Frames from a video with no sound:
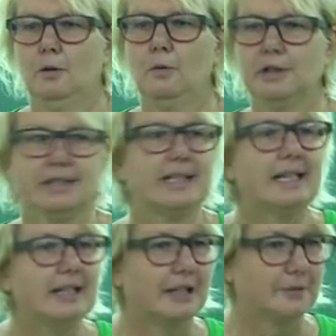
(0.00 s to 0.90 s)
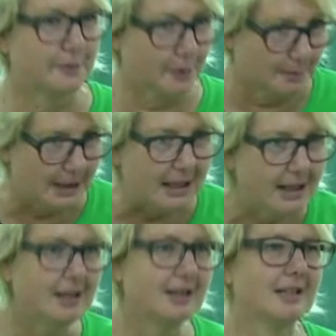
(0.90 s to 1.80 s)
what's in it for me,